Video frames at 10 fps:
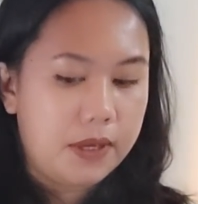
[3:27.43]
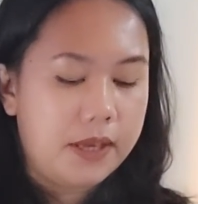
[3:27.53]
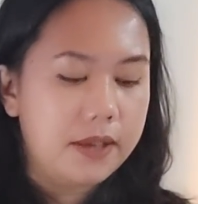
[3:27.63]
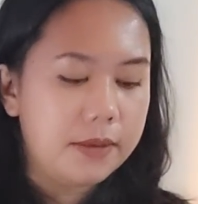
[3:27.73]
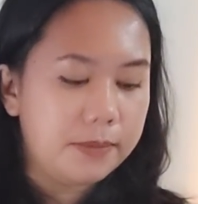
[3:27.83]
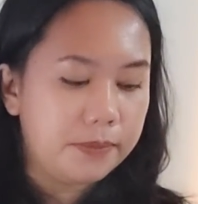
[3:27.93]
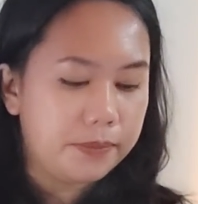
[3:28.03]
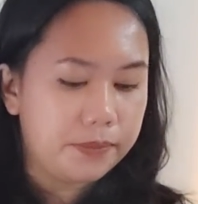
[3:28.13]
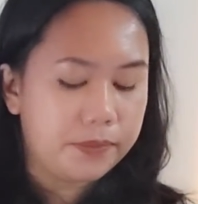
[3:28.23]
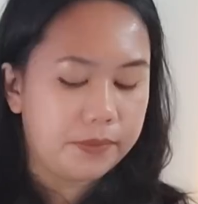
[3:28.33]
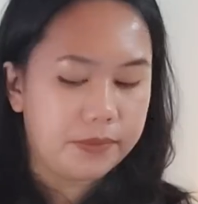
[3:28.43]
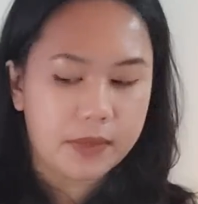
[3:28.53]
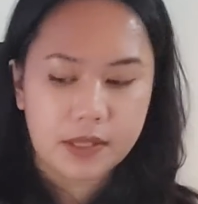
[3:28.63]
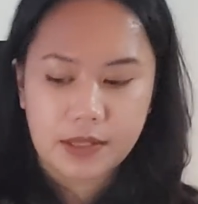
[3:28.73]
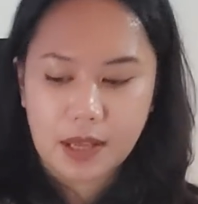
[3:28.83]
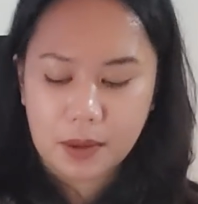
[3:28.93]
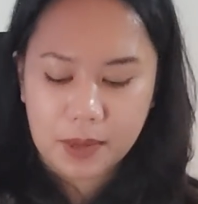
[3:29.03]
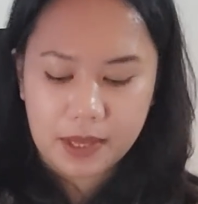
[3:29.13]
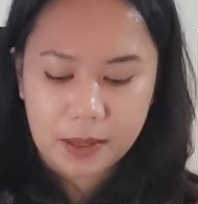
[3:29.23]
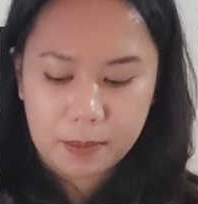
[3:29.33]
All right.
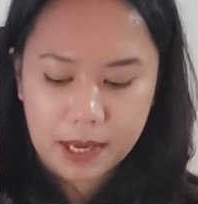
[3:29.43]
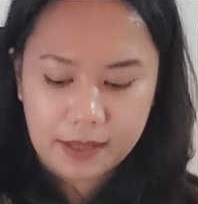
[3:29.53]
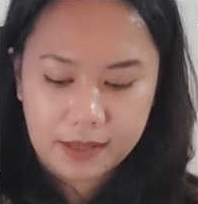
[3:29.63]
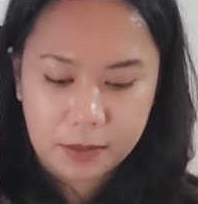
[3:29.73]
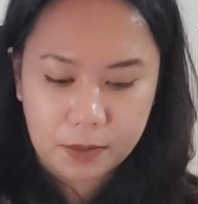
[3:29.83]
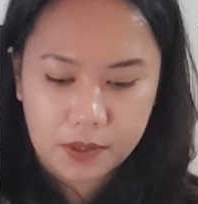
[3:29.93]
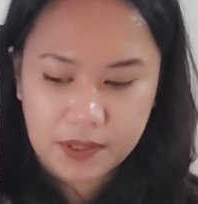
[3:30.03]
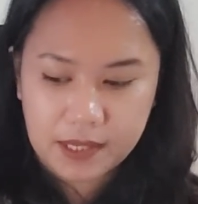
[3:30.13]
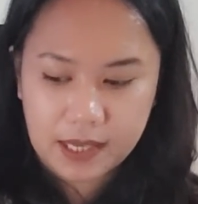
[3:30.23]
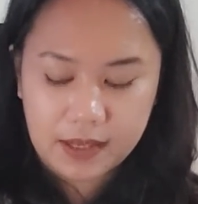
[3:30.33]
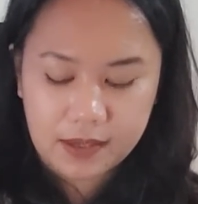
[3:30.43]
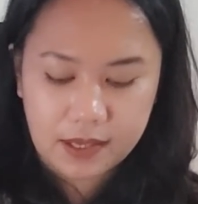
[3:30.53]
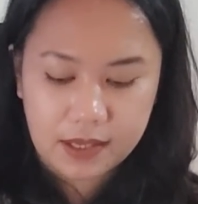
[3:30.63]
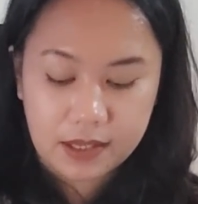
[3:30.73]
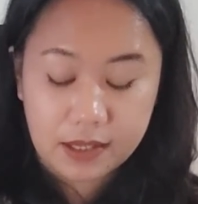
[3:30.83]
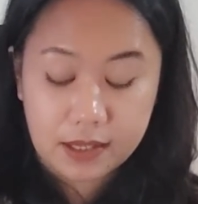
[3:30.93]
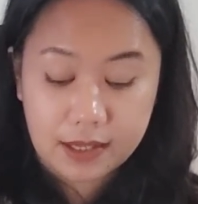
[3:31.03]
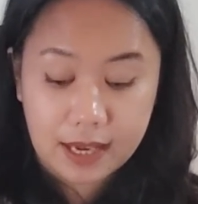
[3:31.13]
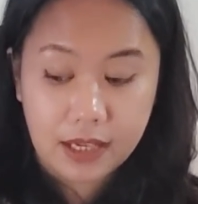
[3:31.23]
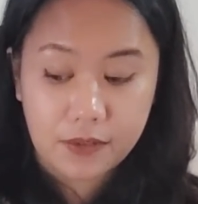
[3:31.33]
So in the past, this person is the
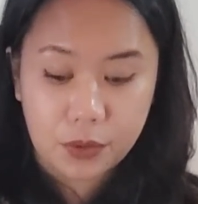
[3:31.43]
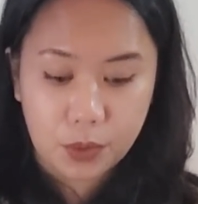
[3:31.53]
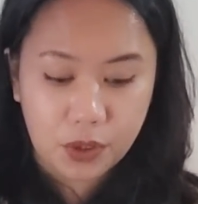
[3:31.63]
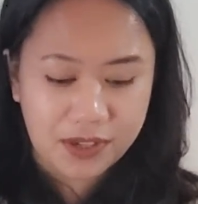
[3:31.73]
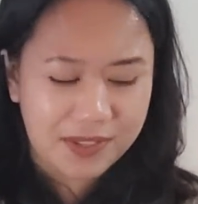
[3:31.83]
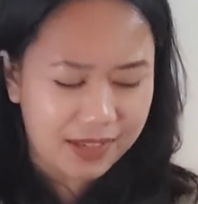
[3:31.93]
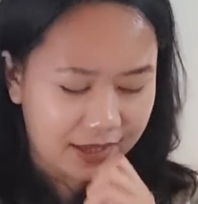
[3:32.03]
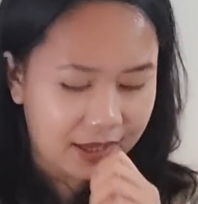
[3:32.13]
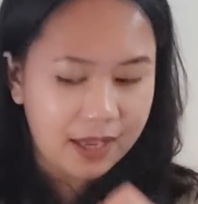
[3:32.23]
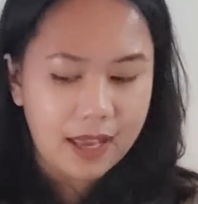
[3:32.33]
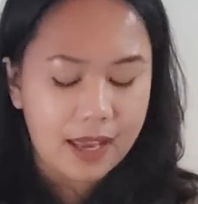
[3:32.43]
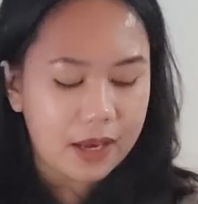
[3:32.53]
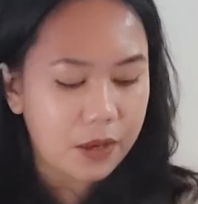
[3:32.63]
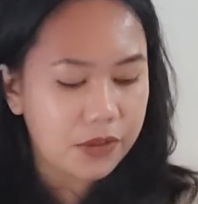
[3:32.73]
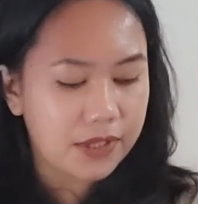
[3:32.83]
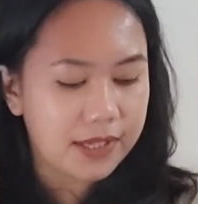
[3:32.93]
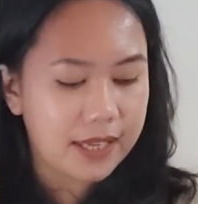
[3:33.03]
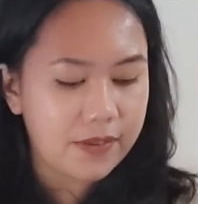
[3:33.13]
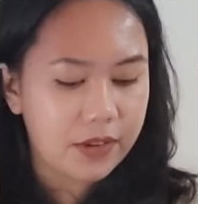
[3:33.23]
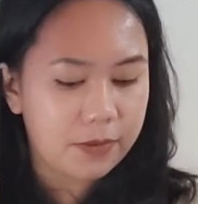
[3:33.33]
Ten of Swords and also the
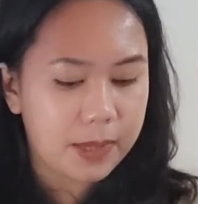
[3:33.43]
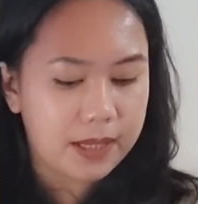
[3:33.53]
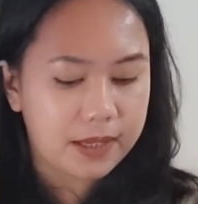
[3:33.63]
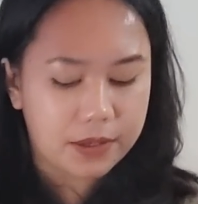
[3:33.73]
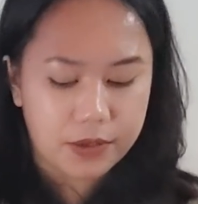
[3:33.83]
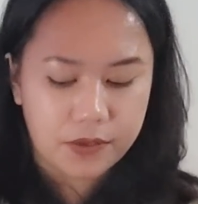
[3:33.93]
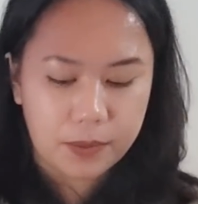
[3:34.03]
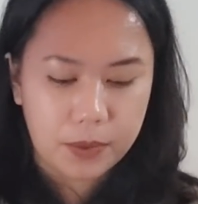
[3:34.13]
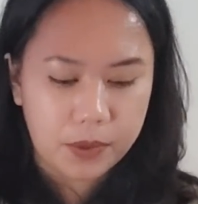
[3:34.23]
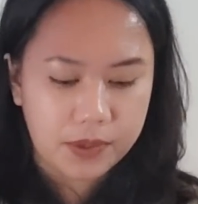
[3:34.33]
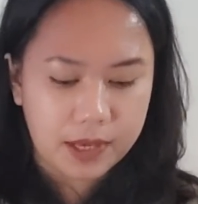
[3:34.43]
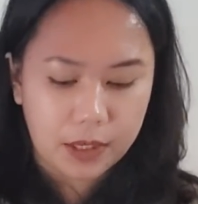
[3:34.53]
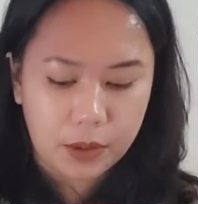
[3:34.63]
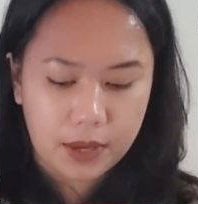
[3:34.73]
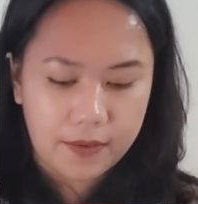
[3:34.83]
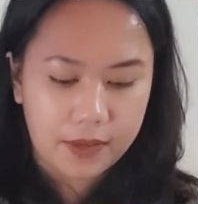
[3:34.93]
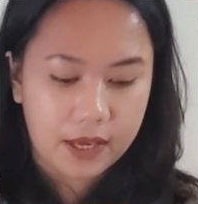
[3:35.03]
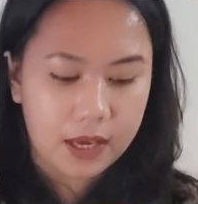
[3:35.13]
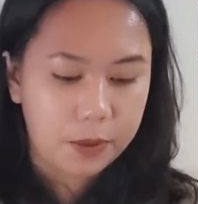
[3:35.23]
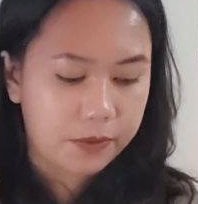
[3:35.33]
Seven of Pentacles. From your side, you have
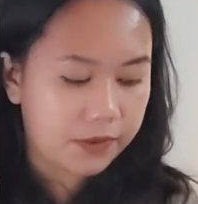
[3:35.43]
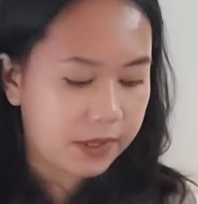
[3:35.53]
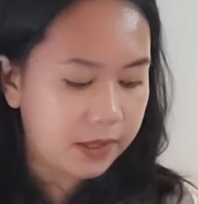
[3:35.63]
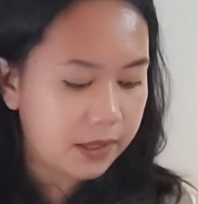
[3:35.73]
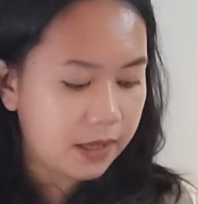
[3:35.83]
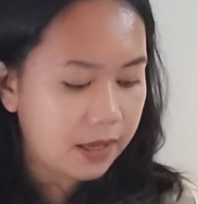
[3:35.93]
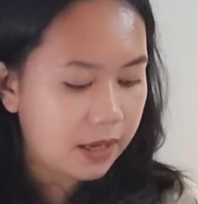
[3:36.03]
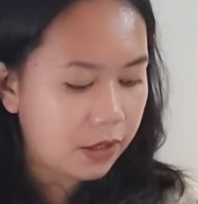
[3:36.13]
the Hierophant